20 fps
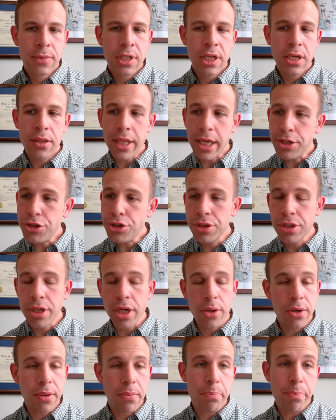They should go
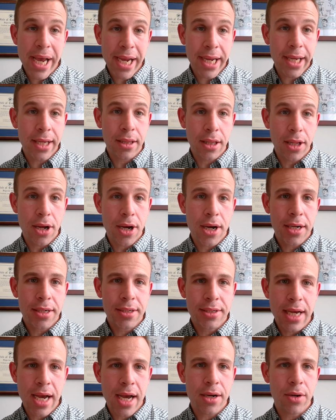to
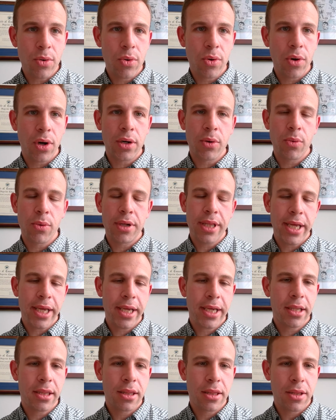beckettlaw.org, where they
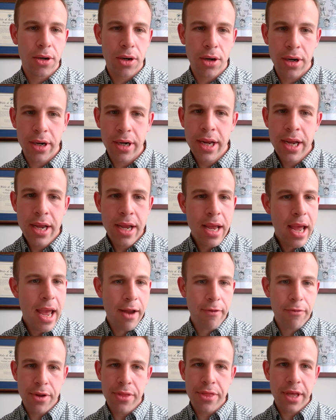can learn
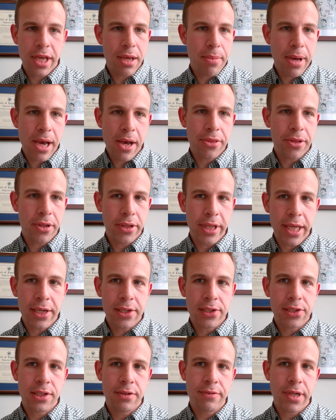everything about the
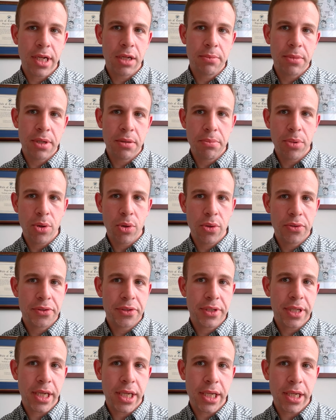latest development, both
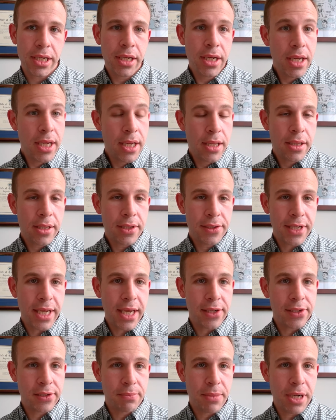in this
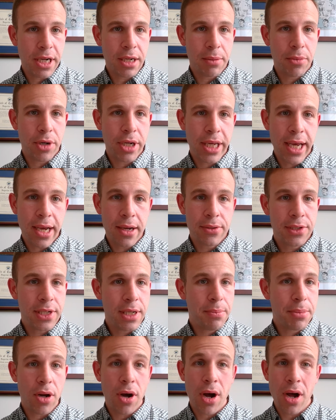case in Montgomery County,
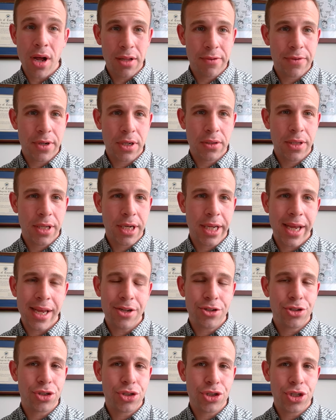but all of our
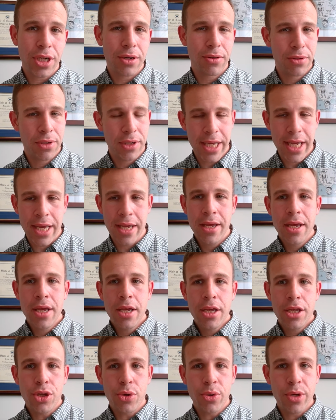litigation generally.
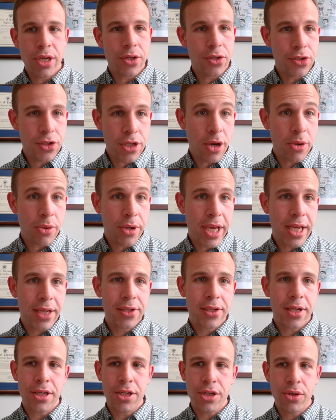You can donate
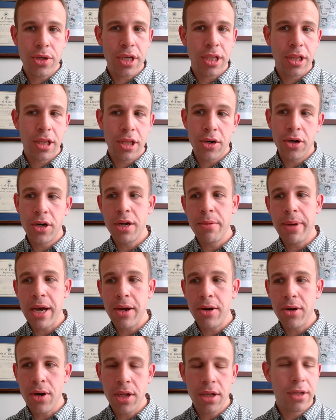and you can learn
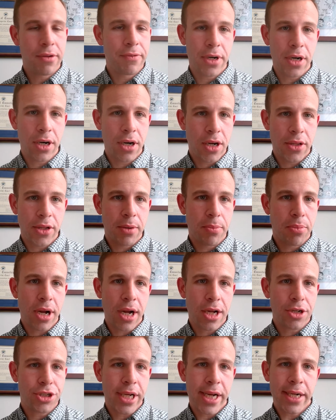about all of our other
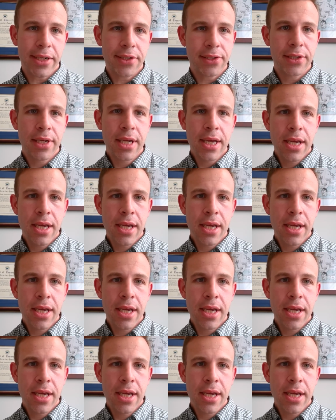projects